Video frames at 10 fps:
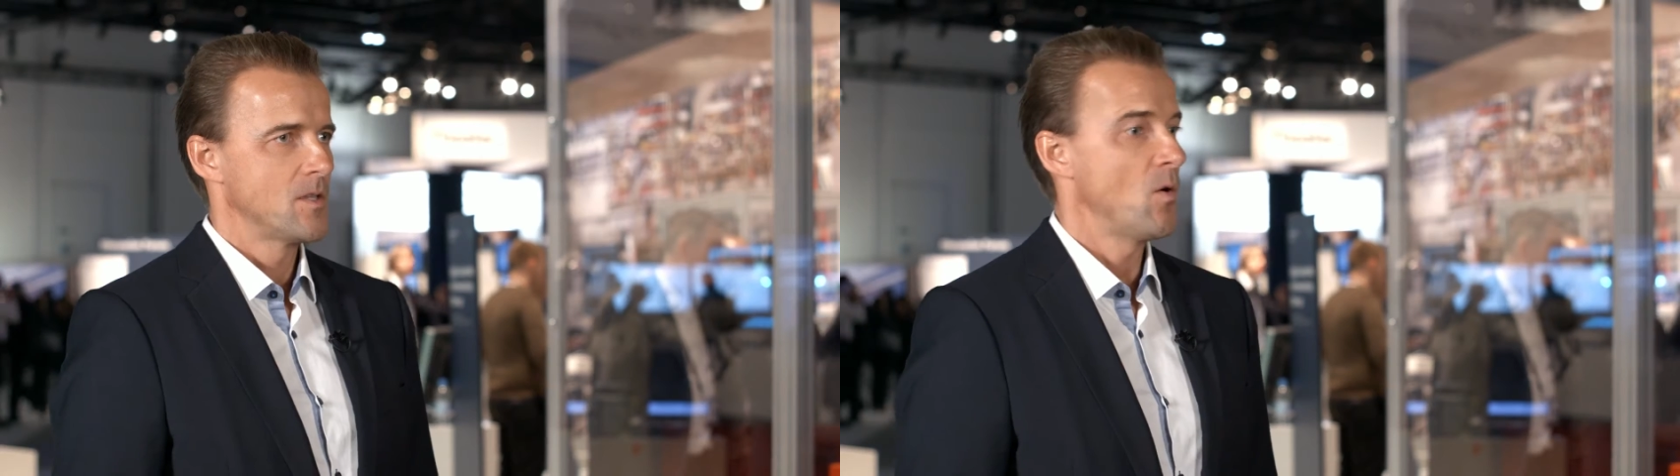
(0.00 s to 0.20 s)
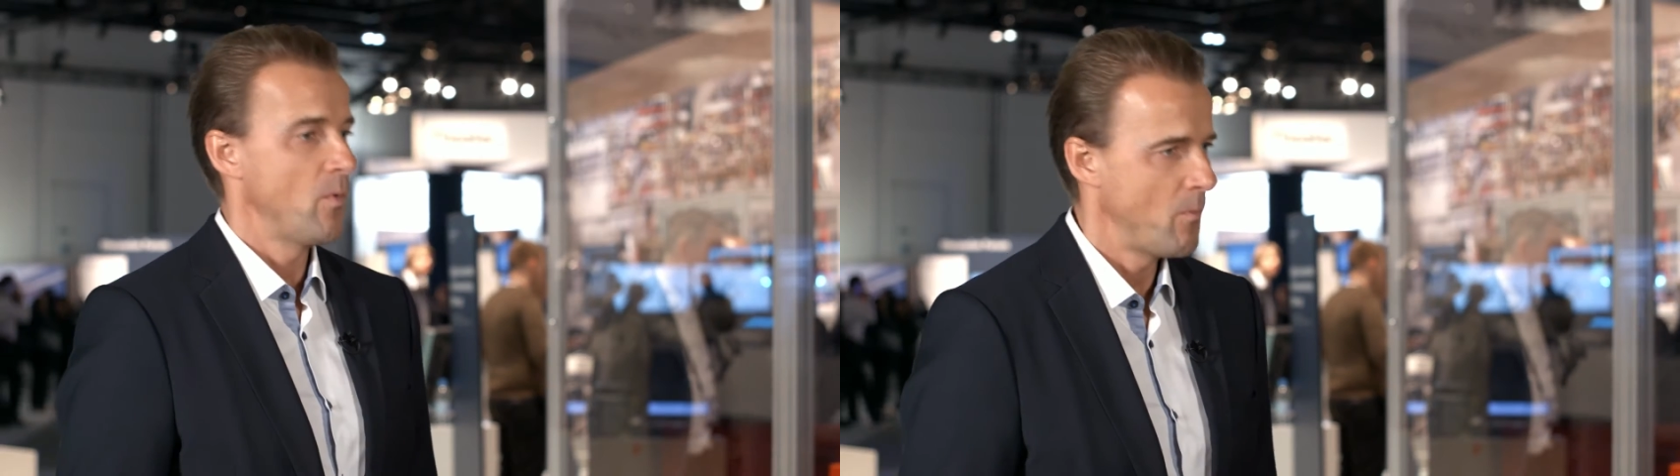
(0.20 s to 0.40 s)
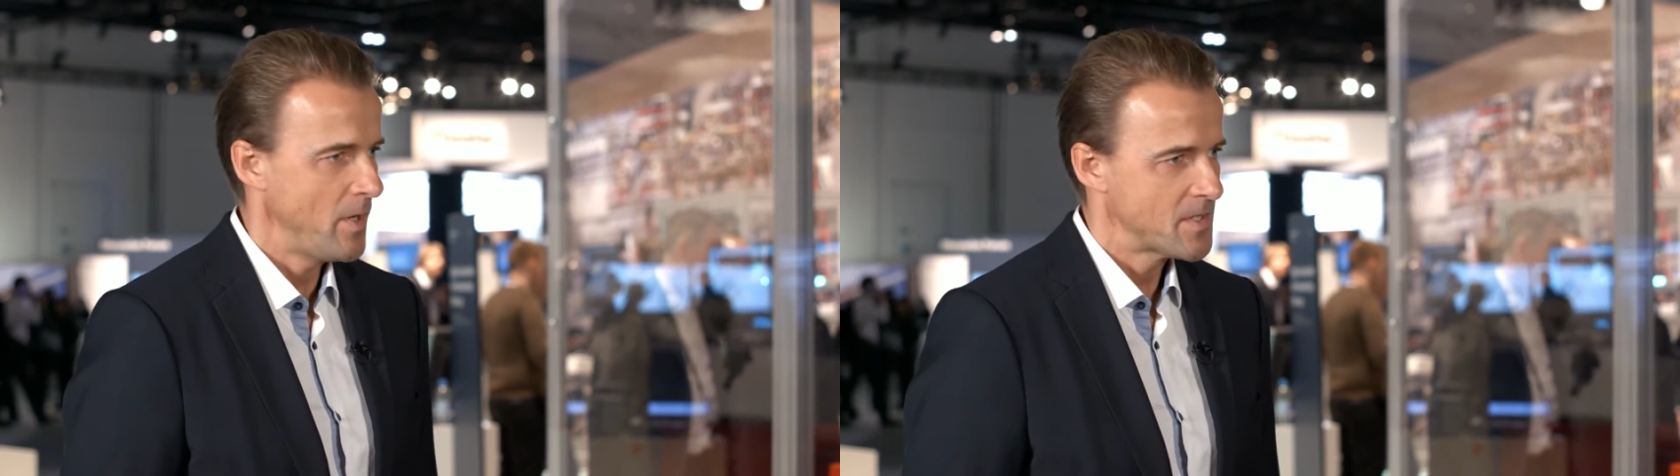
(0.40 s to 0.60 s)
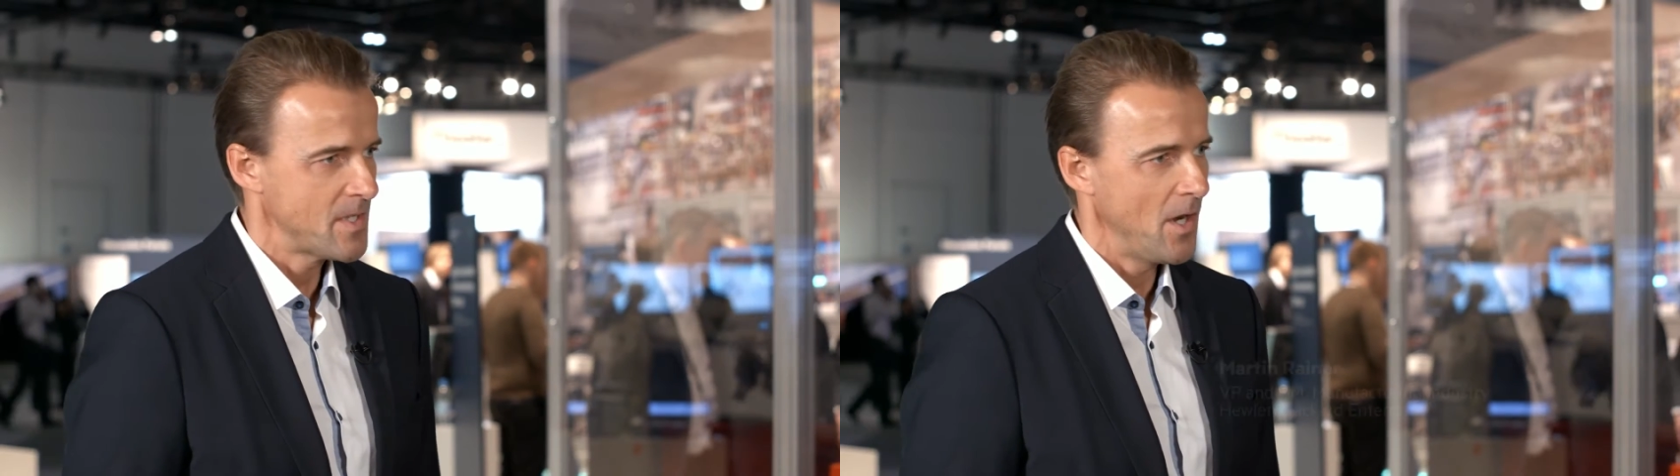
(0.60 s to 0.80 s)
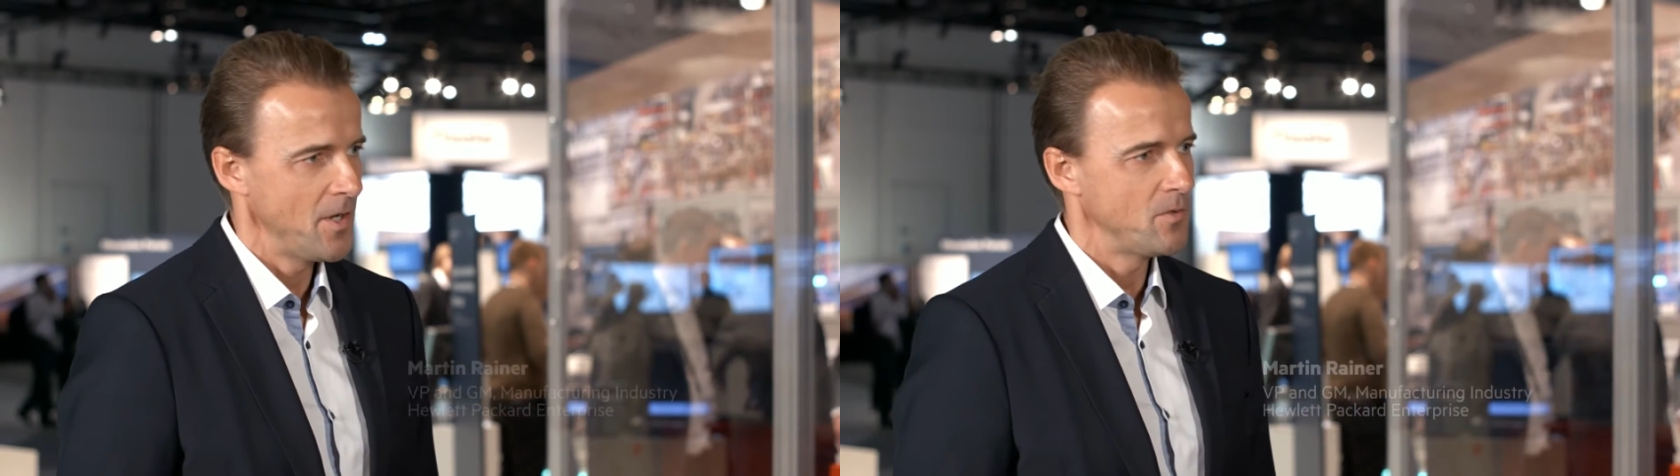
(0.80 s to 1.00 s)
So when we
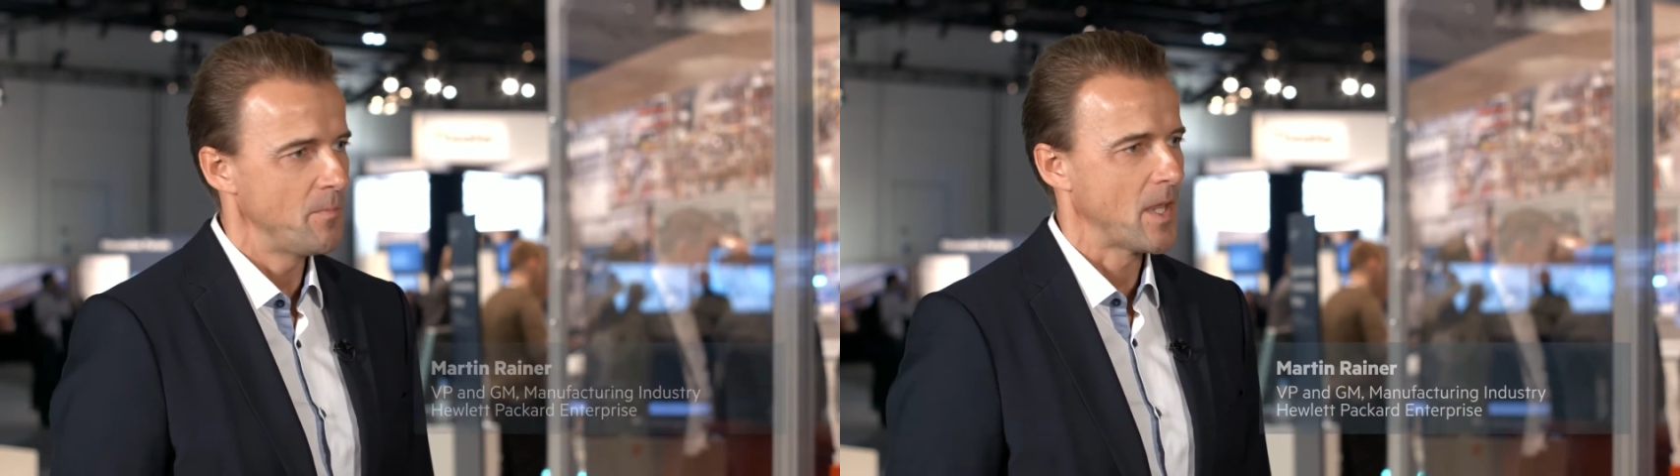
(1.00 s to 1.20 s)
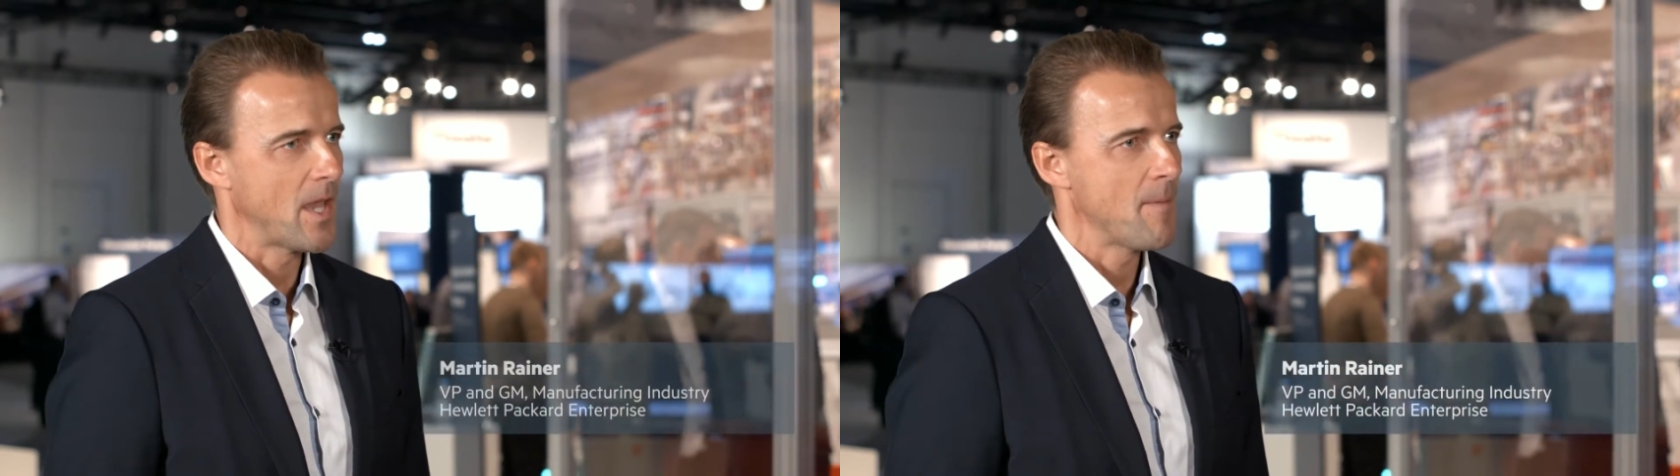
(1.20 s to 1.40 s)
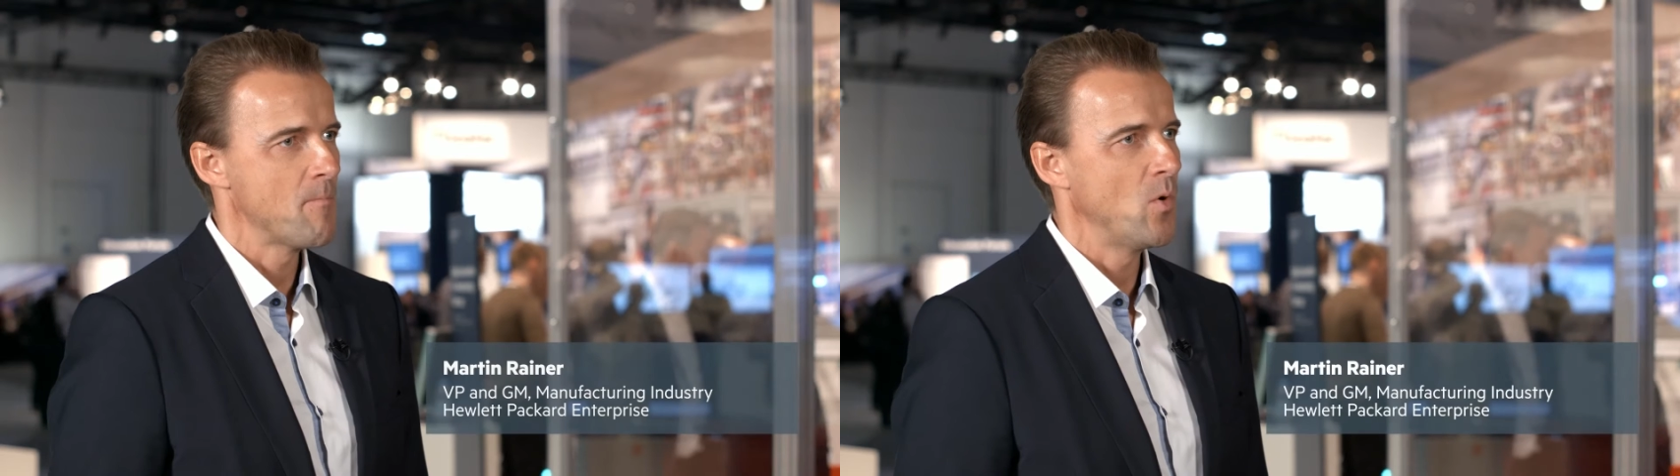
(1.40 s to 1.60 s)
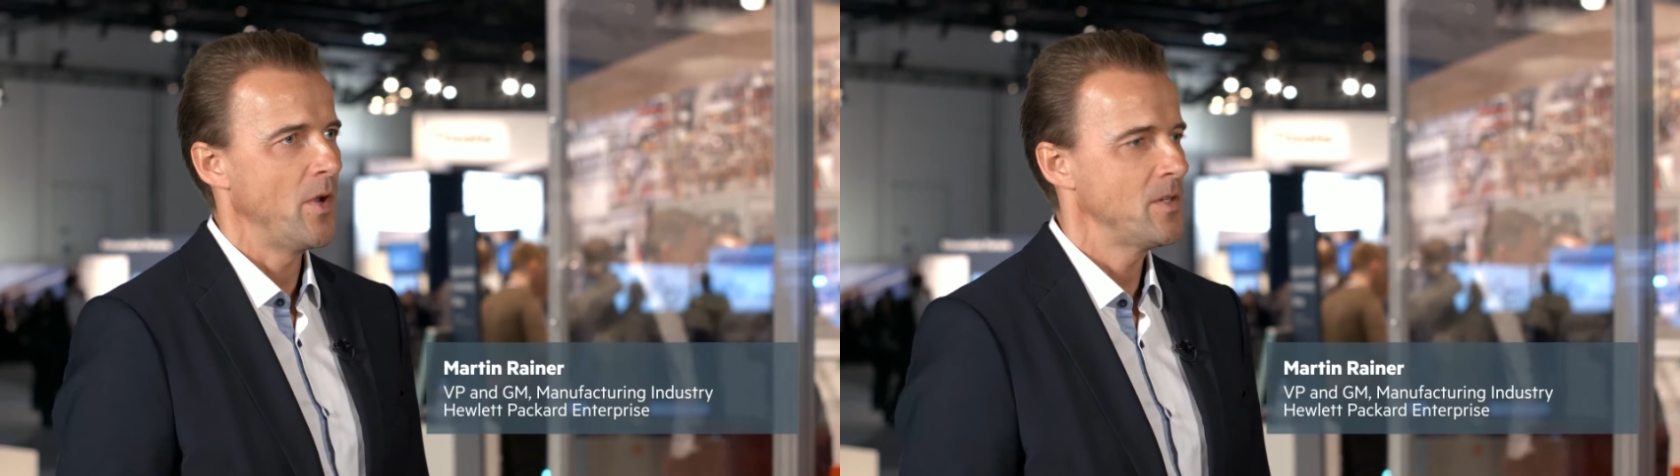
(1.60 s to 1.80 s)
started to become more